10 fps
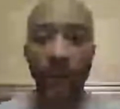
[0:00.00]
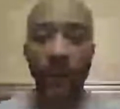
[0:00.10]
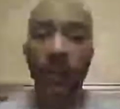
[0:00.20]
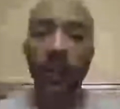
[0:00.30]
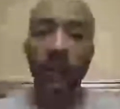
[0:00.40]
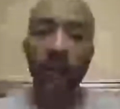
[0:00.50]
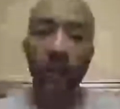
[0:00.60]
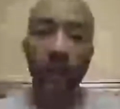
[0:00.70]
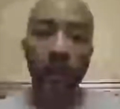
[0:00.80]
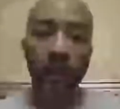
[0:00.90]
If you
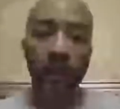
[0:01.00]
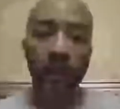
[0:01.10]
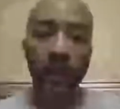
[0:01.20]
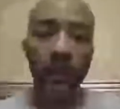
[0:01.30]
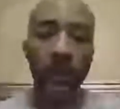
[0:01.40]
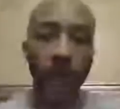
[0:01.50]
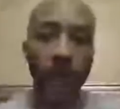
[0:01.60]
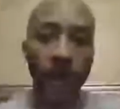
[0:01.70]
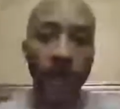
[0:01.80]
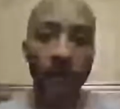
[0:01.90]
want to find the
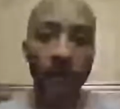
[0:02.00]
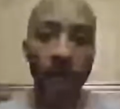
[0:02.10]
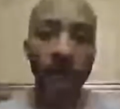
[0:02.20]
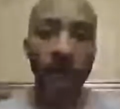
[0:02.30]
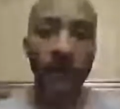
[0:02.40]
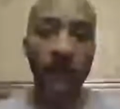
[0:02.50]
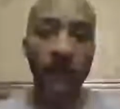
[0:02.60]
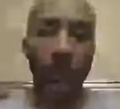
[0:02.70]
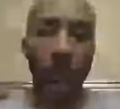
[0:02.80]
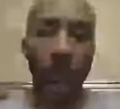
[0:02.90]
right man for
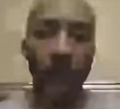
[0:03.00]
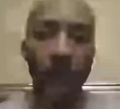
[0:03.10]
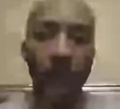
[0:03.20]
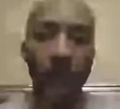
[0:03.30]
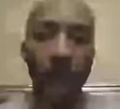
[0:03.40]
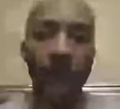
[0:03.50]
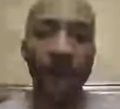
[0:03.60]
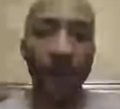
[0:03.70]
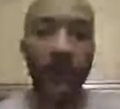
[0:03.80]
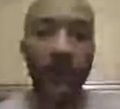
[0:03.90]
you,
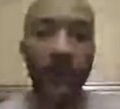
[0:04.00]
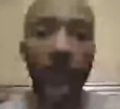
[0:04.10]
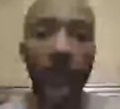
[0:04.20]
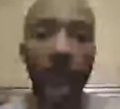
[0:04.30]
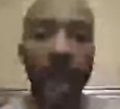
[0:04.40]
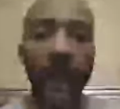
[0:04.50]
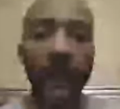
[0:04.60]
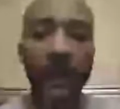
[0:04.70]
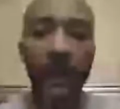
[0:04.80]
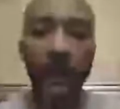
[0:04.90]
focus on
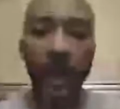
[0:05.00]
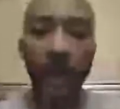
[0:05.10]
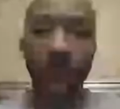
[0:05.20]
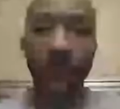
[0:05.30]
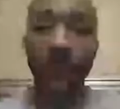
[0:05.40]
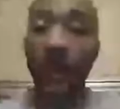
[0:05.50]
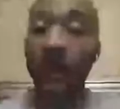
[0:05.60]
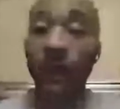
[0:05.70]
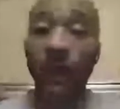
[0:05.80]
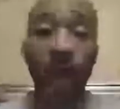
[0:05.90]
finding the right man.
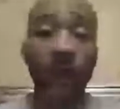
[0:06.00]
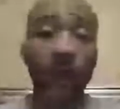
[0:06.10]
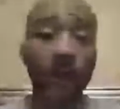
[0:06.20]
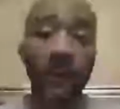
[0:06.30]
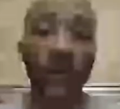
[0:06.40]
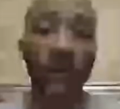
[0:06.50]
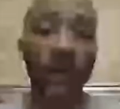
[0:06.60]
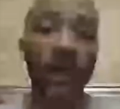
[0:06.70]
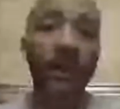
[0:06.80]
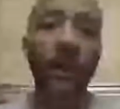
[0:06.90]
Don't focus on the
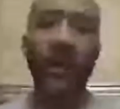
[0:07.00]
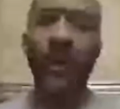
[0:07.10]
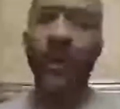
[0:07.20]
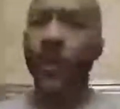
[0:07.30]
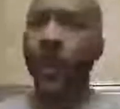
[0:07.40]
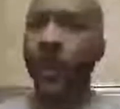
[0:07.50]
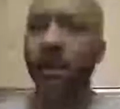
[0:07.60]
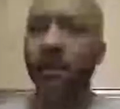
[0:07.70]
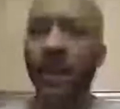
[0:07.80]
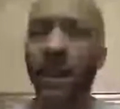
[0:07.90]
men that were the
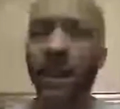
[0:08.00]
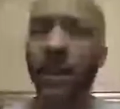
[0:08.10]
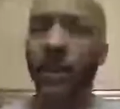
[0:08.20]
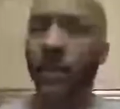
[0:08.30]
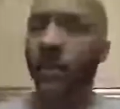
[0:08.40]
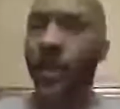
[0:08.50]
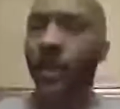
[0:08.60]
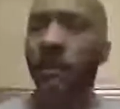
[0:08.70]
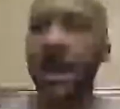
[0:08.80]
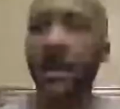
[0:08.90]
wrong men. They were the
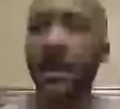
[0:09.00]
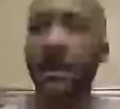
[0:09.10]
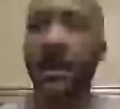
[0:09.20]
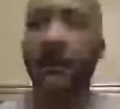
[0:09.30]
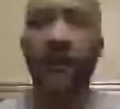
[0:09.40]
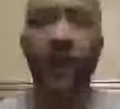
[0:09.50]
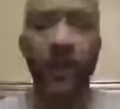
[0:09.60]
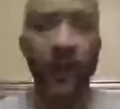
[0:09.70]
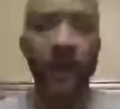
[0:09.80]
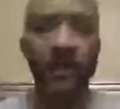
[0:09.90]
wrong men for a
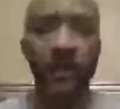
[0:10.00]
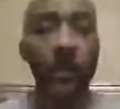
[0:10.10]
reason.